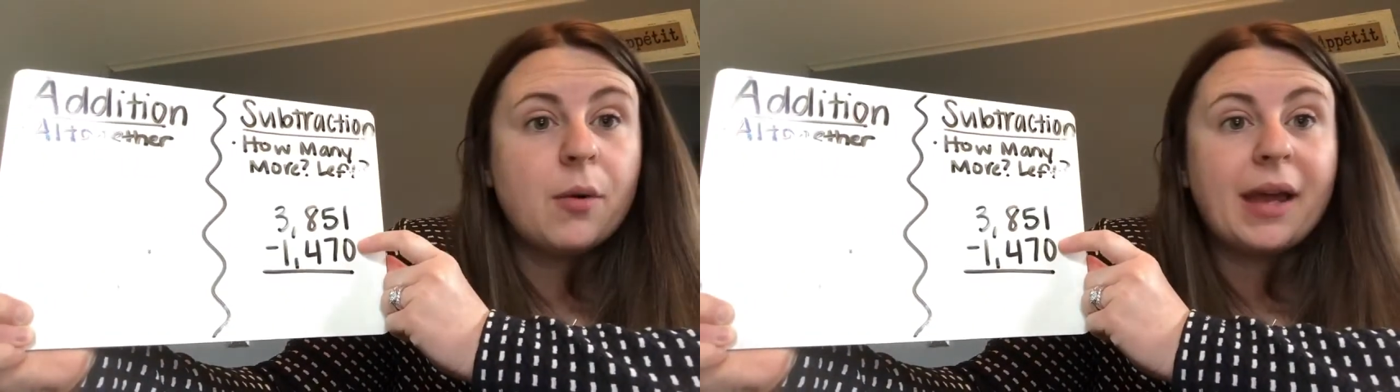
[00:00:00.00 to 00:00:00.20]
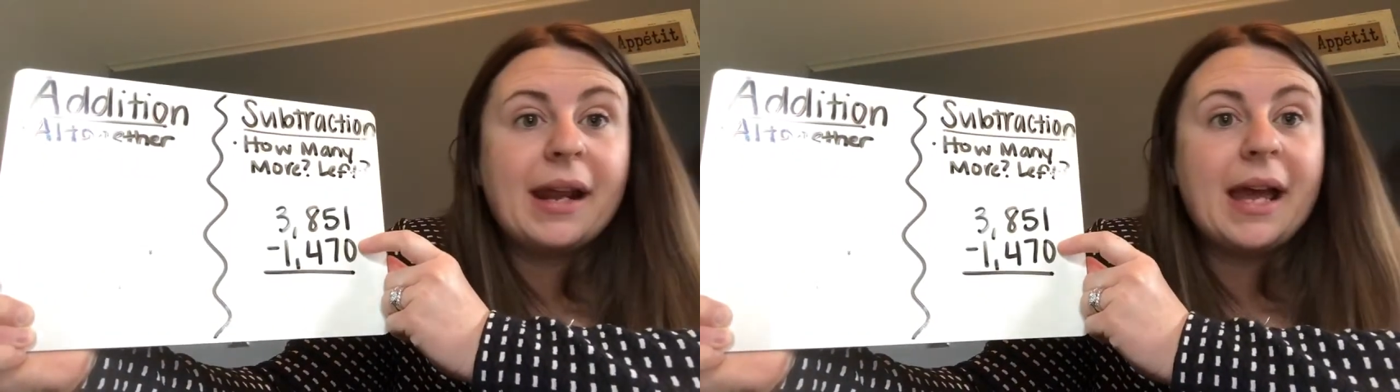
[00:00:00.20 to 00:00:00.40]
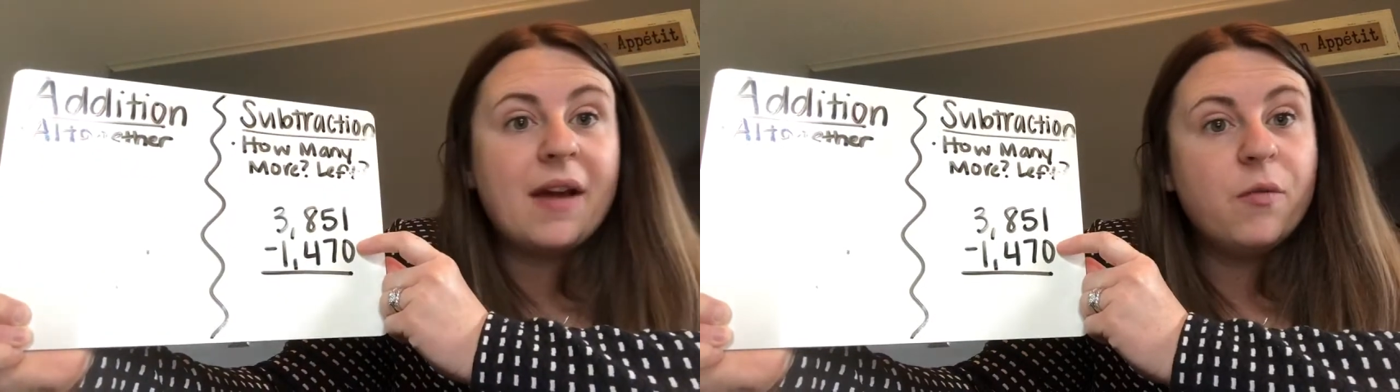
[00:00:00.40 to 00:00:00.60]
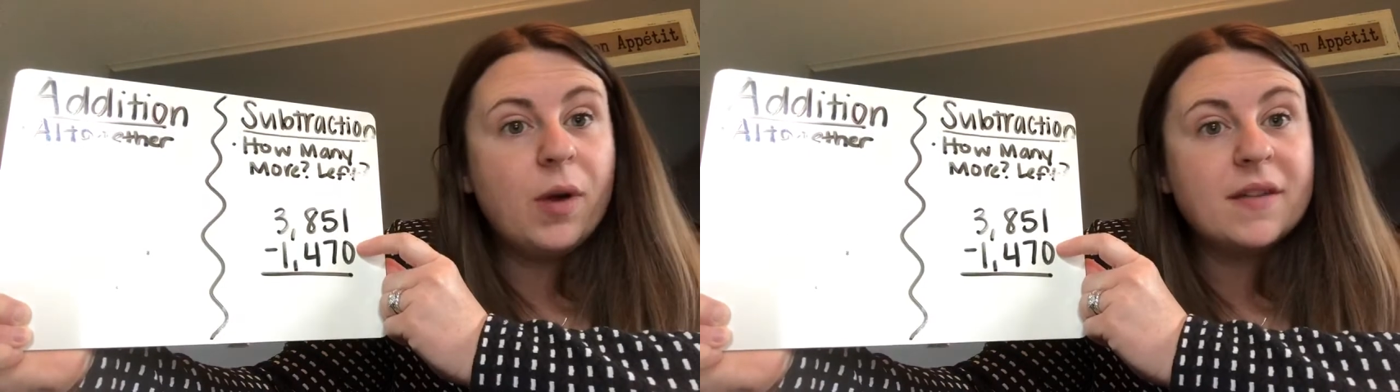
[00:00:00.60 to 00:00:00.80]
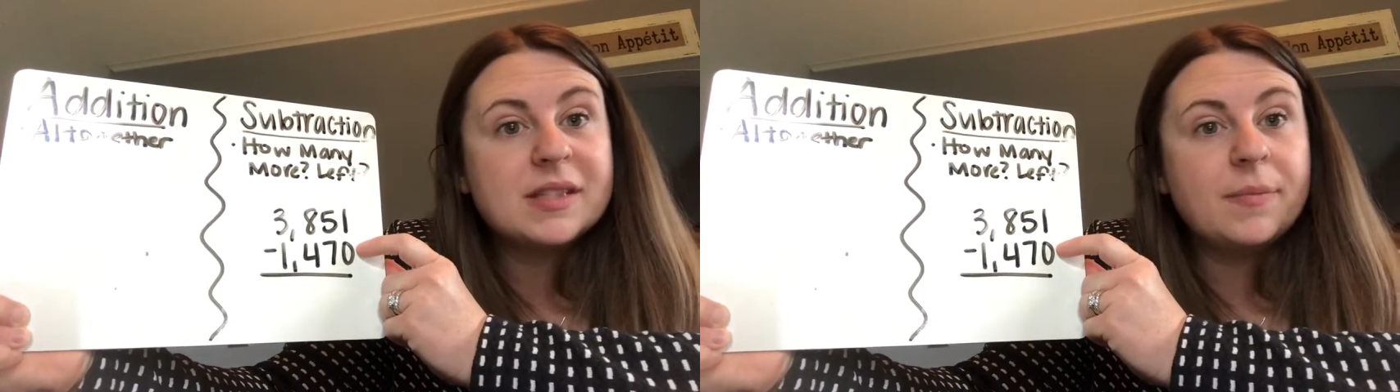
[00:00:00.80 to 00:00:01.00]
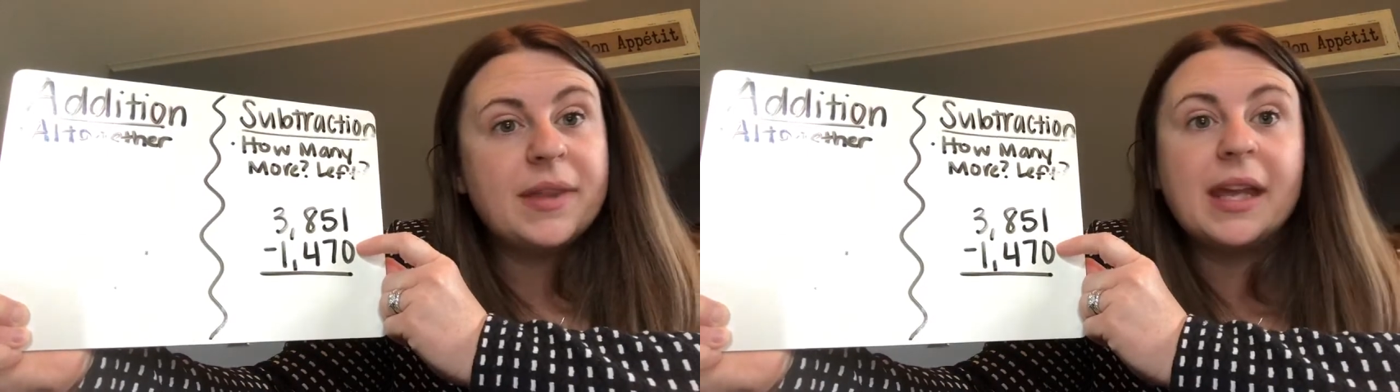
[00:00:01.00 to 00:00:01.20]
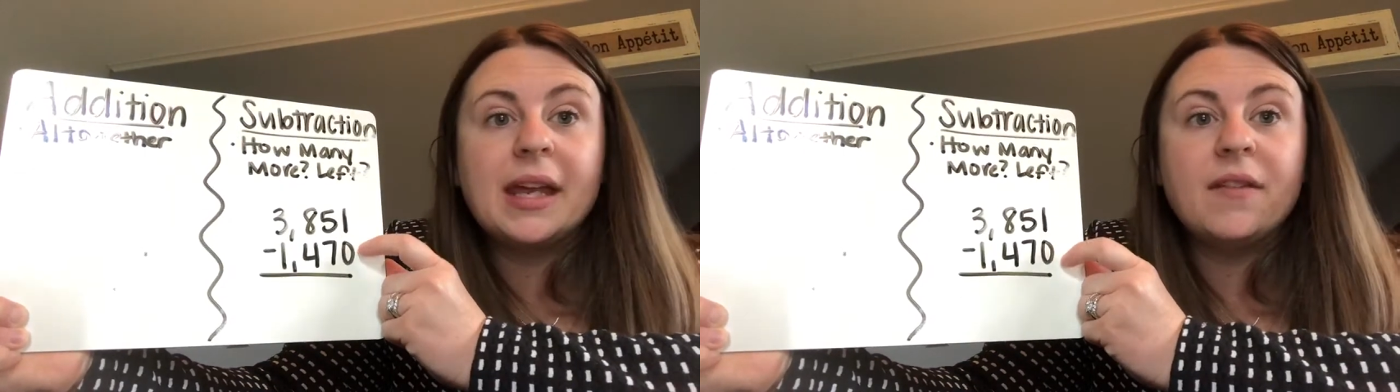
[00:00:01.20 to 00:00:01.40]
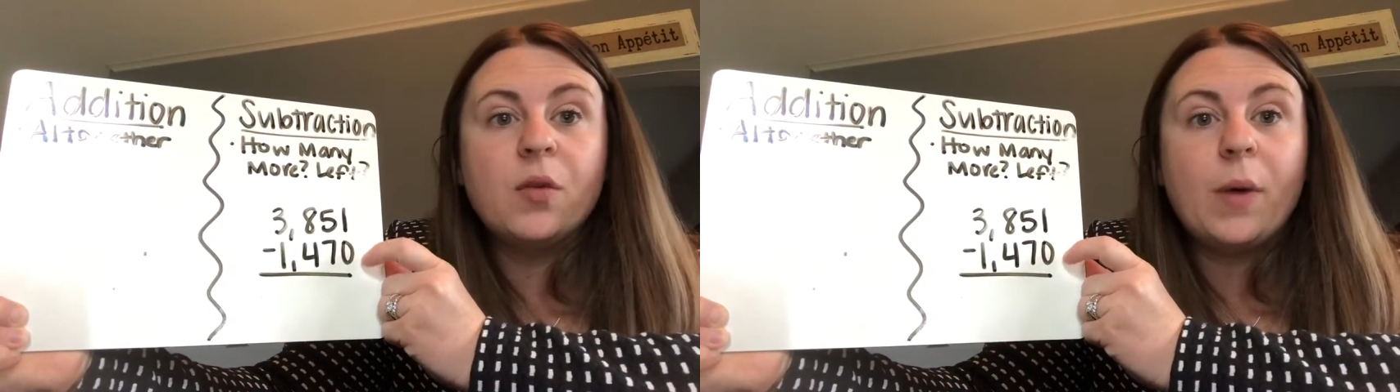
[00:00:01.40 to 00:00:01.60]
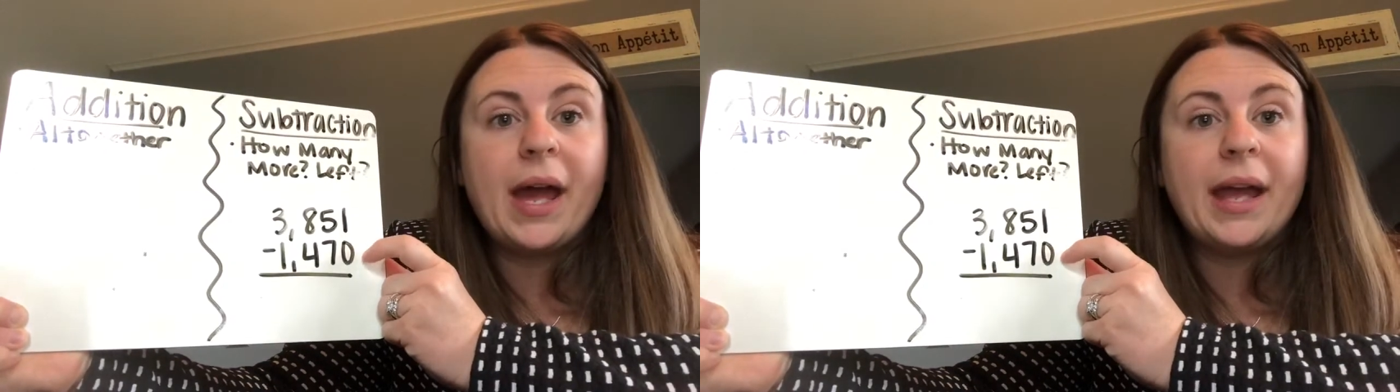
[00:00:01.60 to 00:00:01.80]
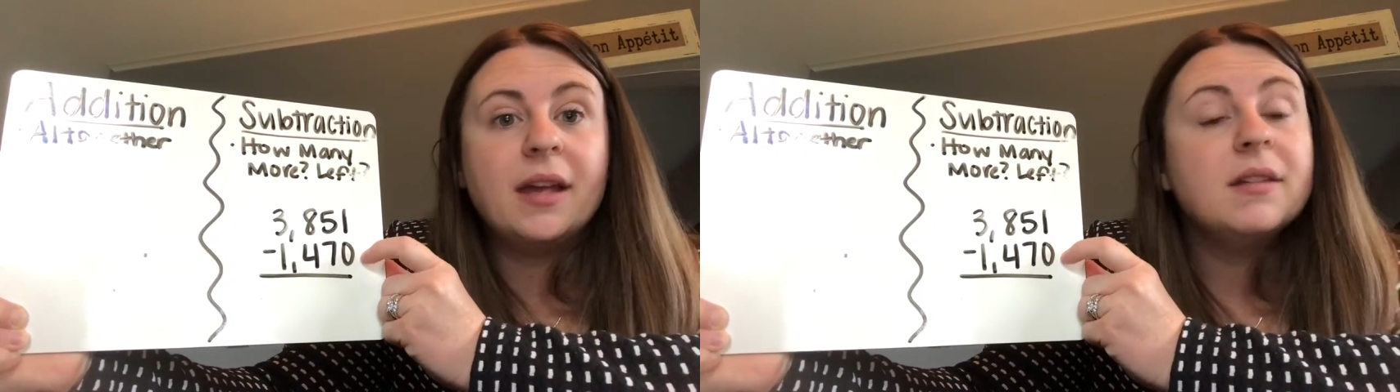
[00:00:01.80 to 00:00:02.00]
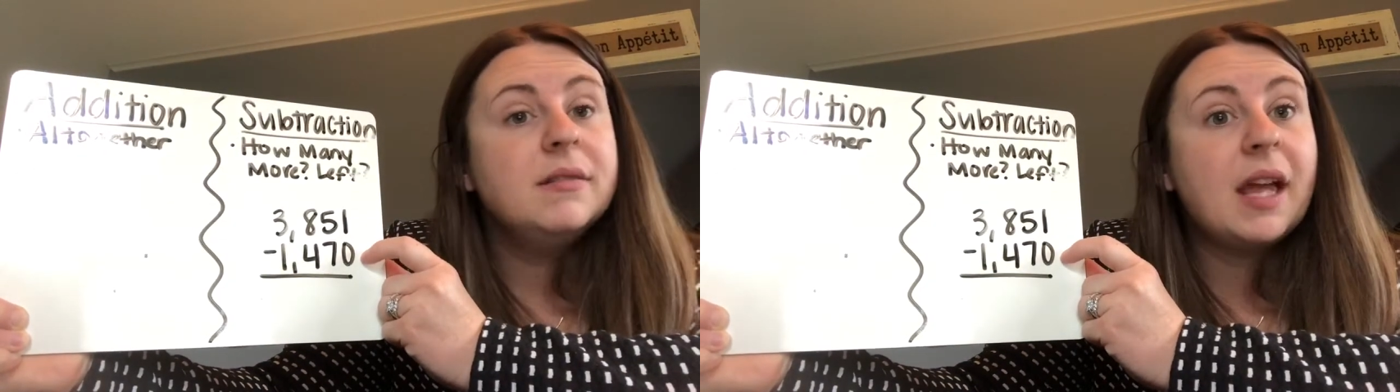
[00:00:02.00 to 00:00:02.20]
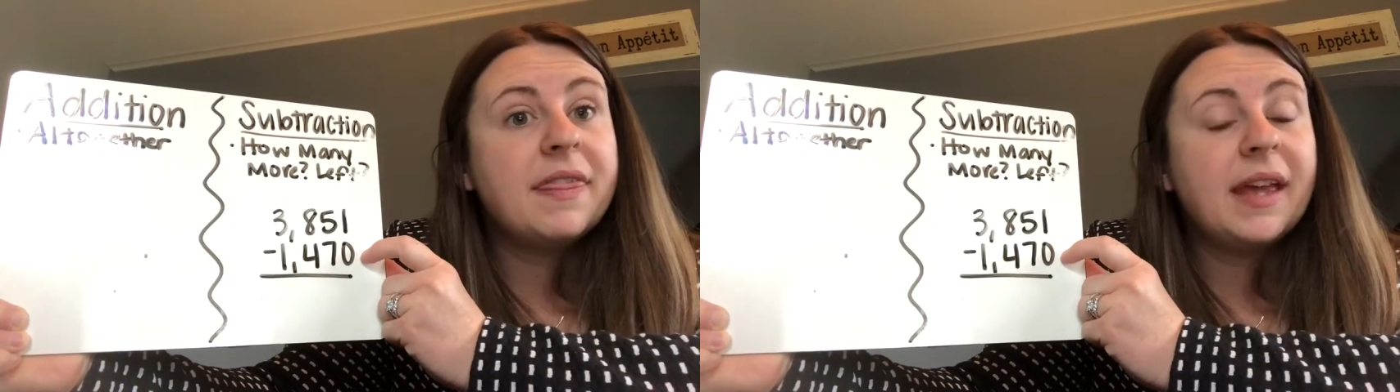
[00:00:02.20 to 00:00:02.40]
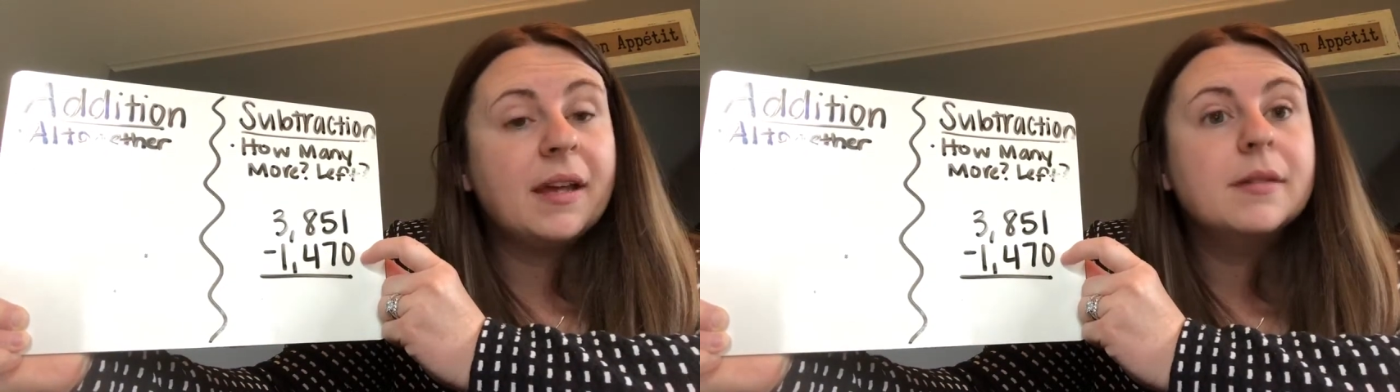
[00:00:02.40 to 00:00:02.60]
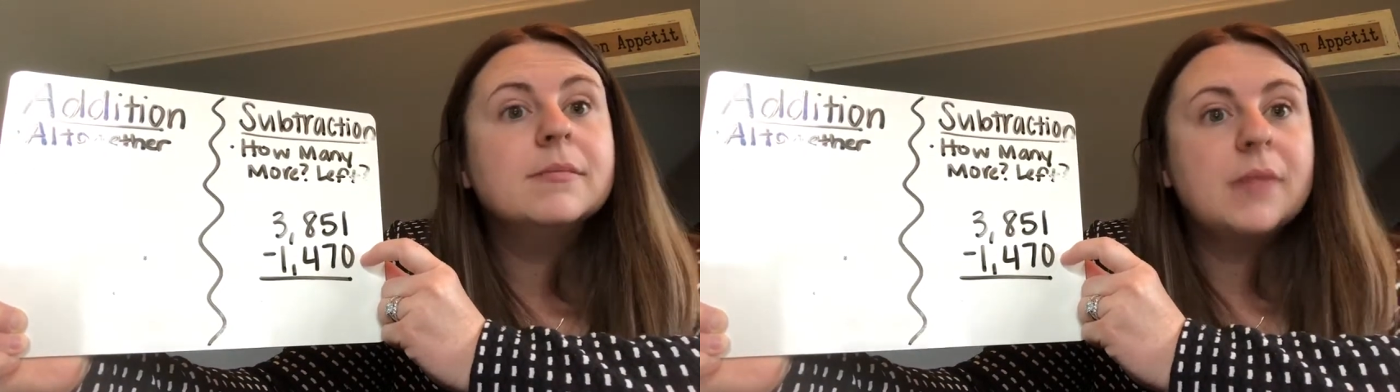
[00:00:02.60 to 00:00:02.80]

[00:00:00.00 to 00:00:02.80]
Can I have 1 of something and give away nothing?